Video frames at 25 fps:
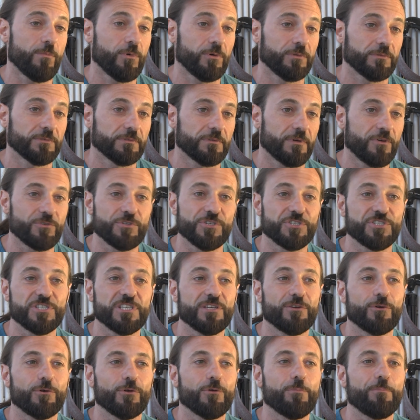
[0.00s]
Every
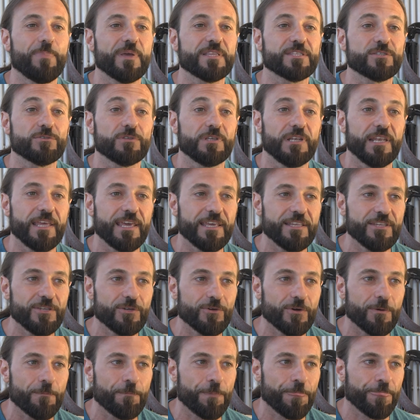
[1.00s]
single piece of
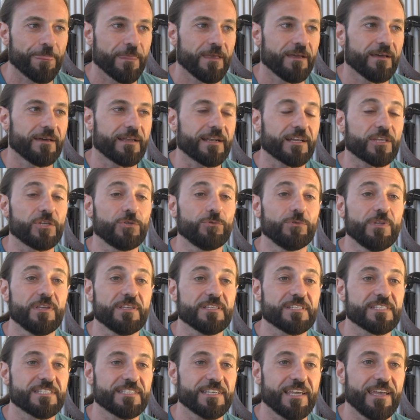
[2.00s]
wood contains
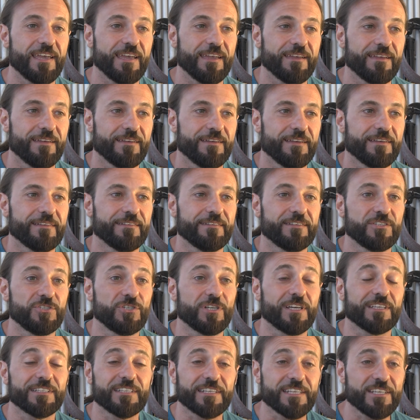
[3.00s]
scars,
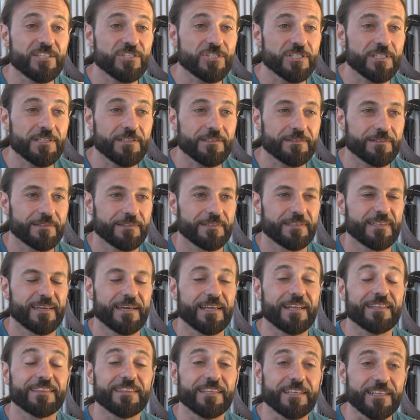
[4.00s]
specific traits,
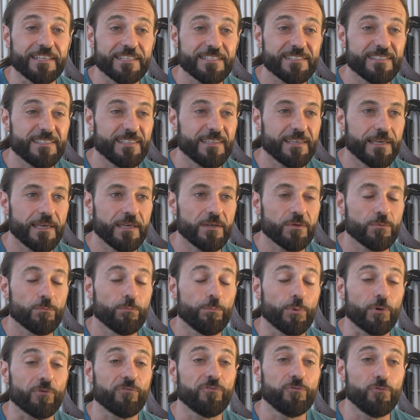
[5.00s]
smells,
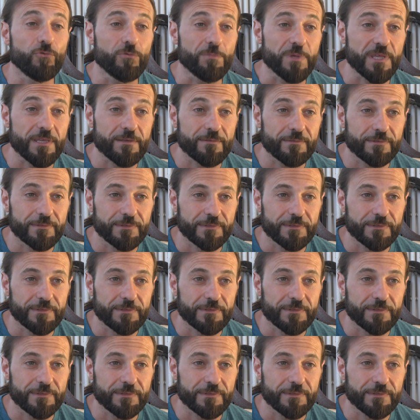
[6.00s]
perfumes.